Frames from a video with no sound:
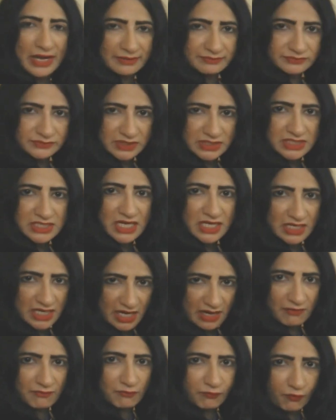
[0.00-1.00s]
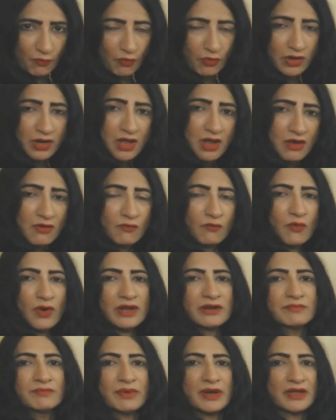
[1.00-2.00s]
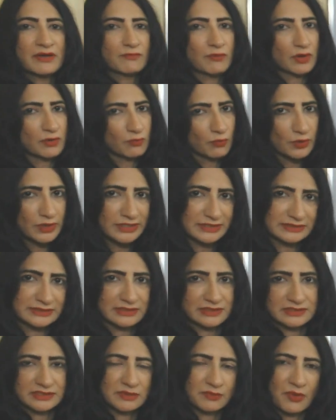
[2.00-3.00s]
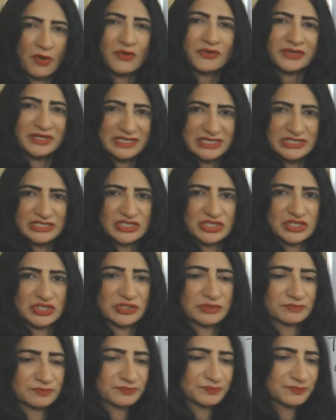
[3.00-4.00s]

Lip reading: M3 and M4. One by one, we'll discuss about each.